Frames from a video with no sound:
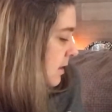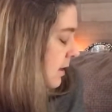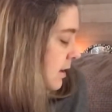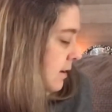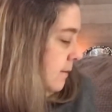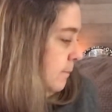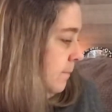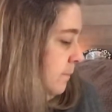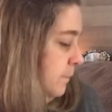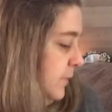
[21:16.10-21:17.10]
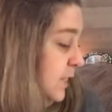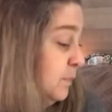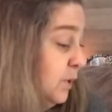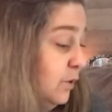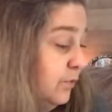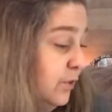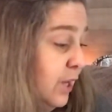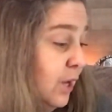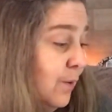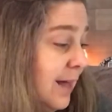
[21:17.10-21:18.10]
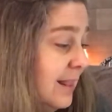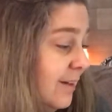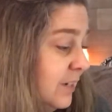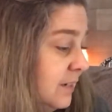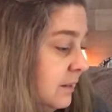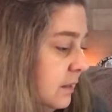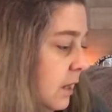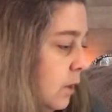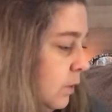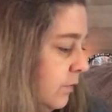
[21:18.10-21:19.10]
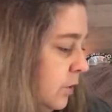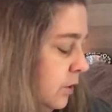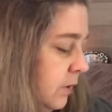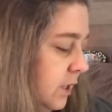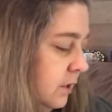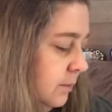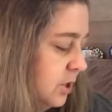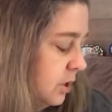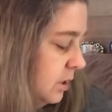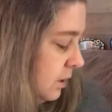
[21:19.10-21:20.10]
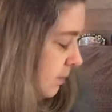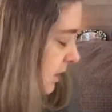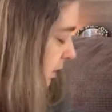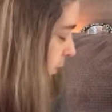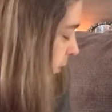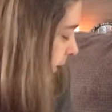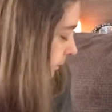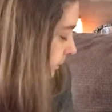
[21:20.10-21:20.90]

Um, it's beautiful though. I love it. Oh, if you're new here, let me show you, let me tell you real quick.